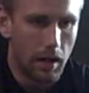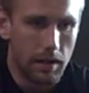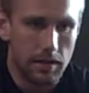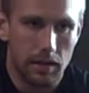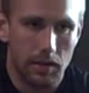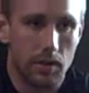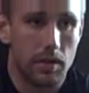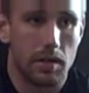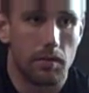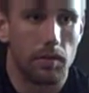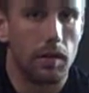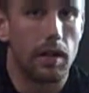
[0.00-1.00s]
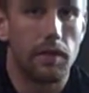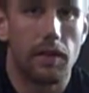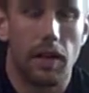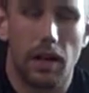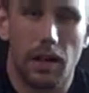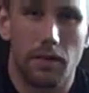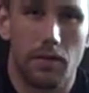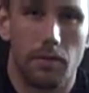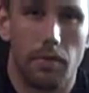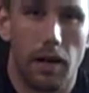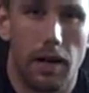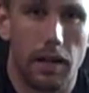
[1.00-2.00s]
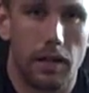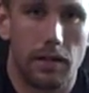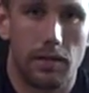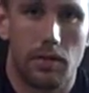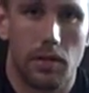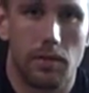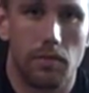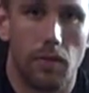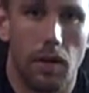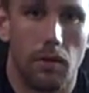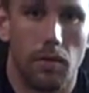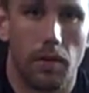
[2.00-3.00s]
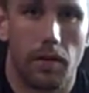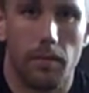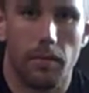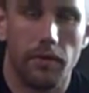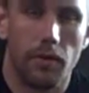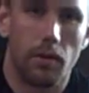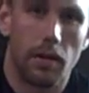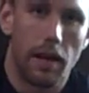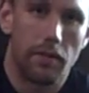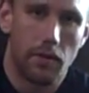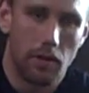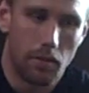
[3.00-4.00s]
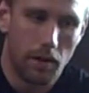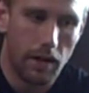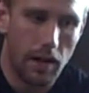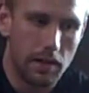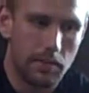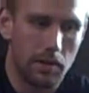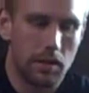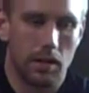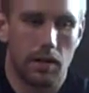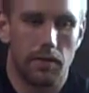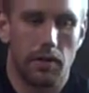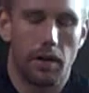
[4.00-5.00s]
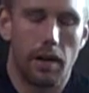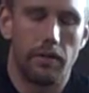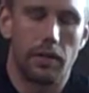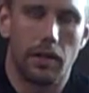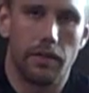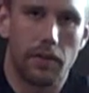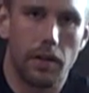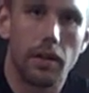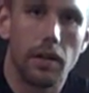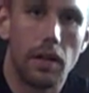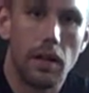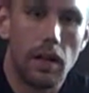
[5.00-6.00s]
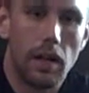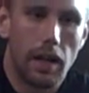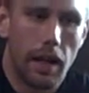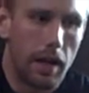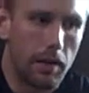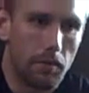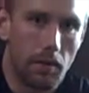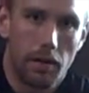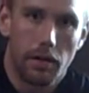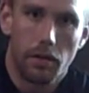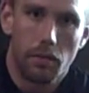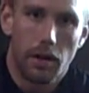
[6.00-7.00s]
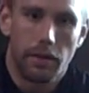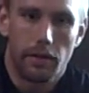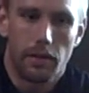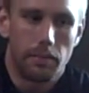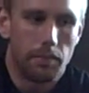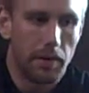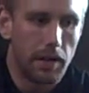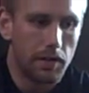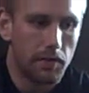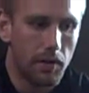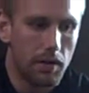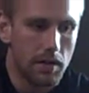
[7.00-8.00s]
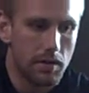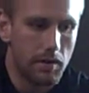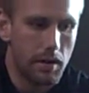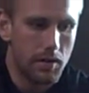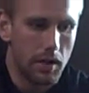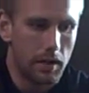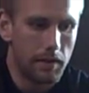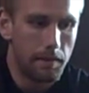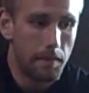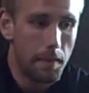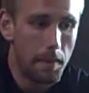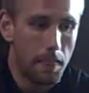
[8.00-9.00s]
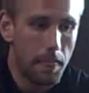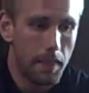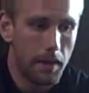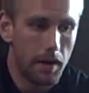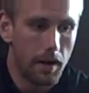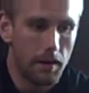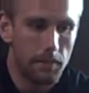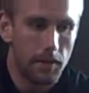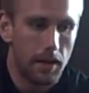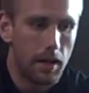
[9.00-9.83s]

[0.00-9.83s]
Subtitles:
honestly, just the relief that it gives your body is just well worth it before and after your workout, especially if you're a heavy lifter and a runner or whatever. But as far as stretching, I